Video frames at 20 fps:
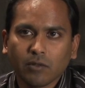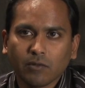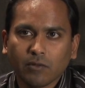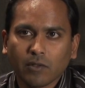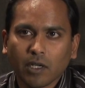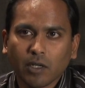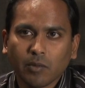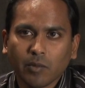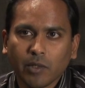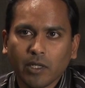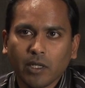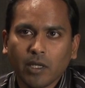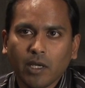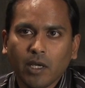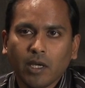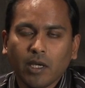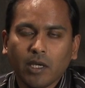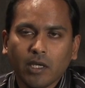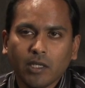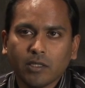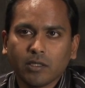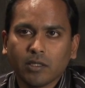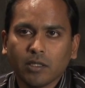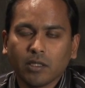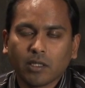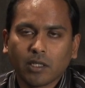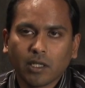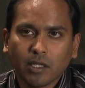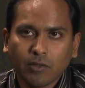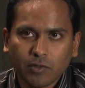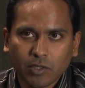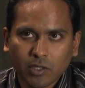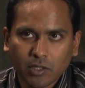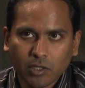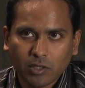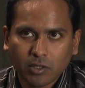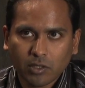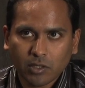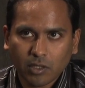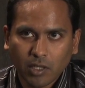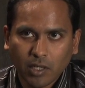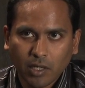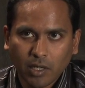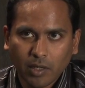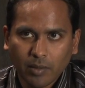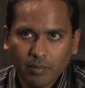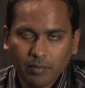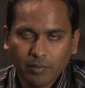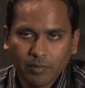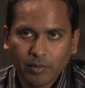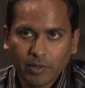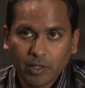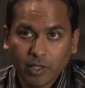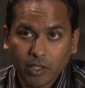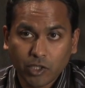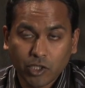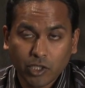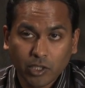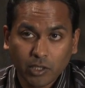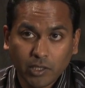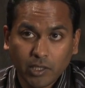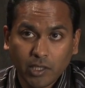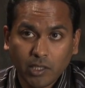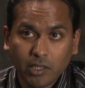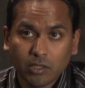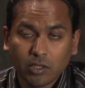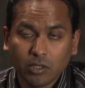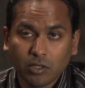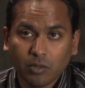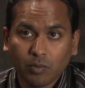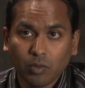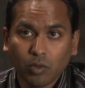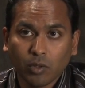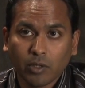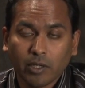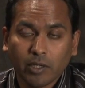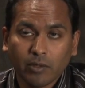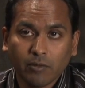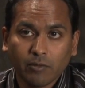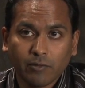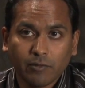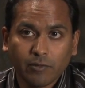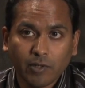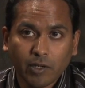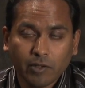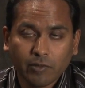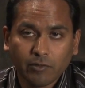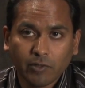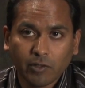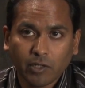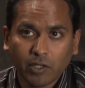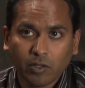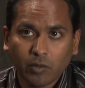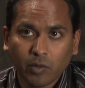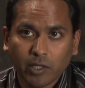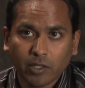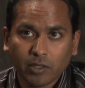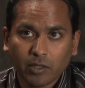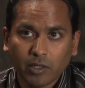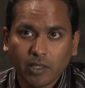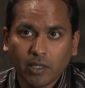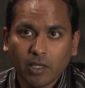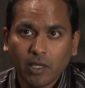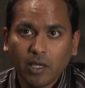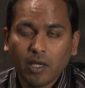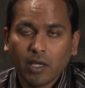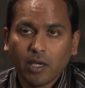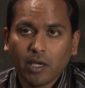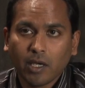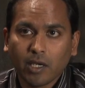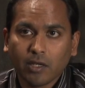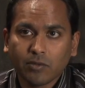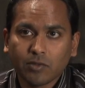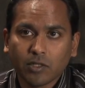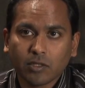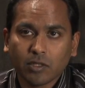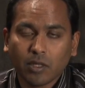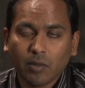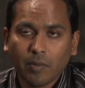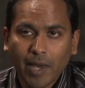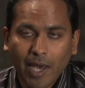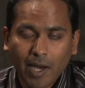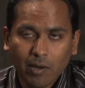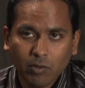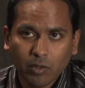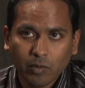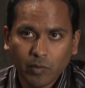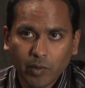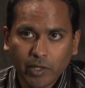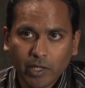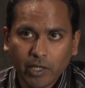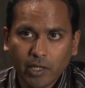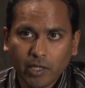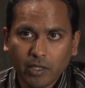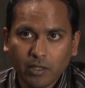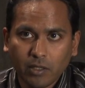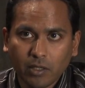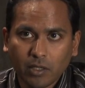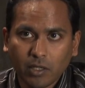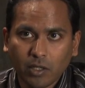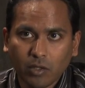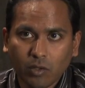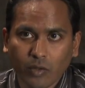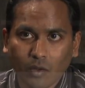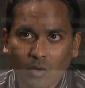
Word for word: environment is it gives us um, the agility to deploy very, very quickly. It gives us the power we need in